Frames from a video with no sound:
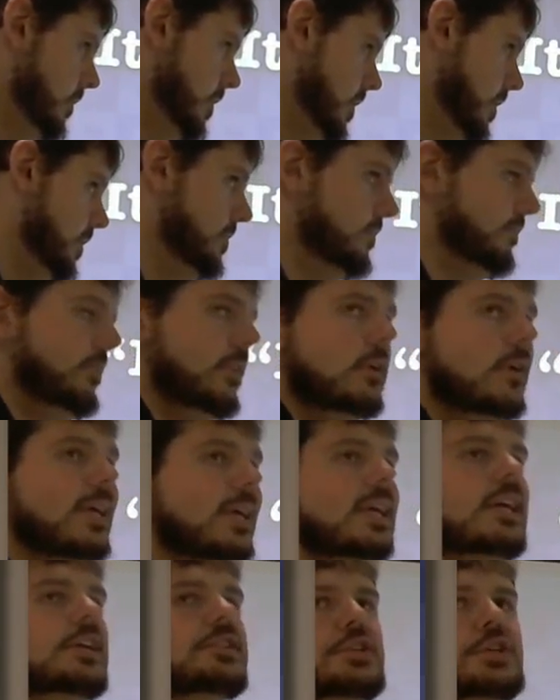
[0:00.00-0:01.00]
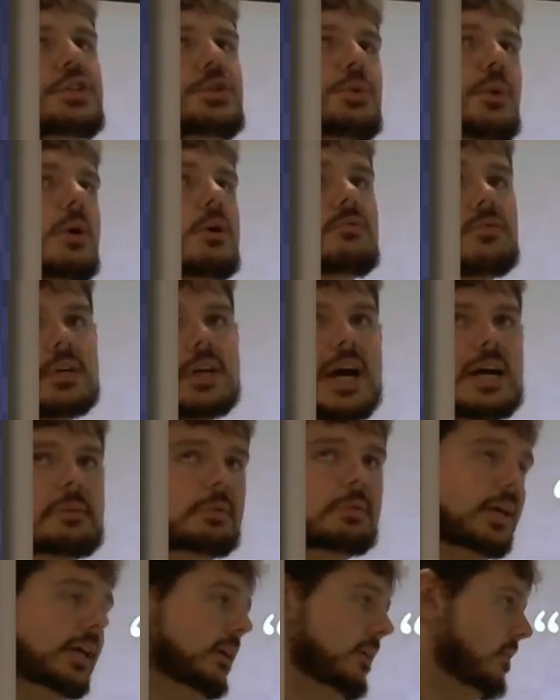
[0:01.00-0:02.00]
It is very easy to
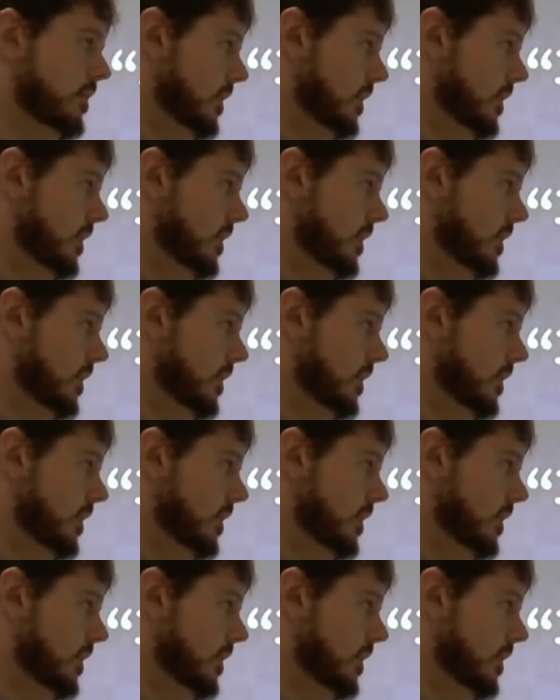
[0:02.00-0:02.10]
overcomplicate